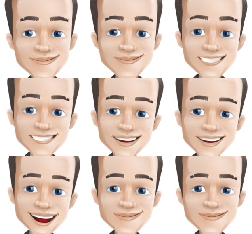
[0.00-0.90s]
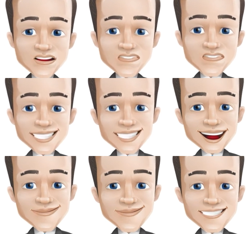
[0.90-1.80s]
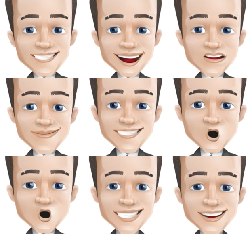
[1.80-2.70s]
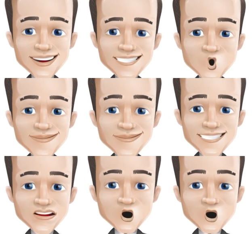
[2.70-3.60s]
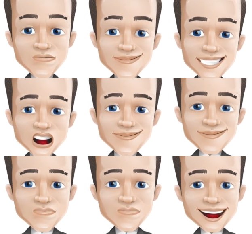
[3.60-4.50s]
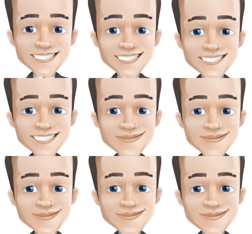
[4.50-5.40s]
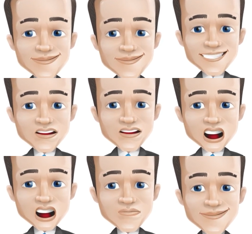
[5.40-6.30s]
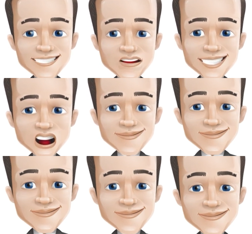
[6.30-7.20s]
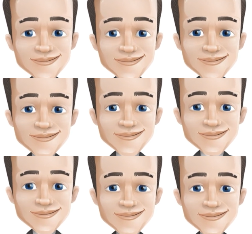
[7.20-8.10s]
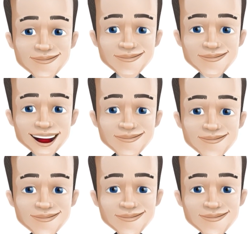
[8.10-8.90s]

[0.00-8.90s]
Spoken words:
the CNN, every day, and our own ratios on a weekly basis. Specifically want to take a look at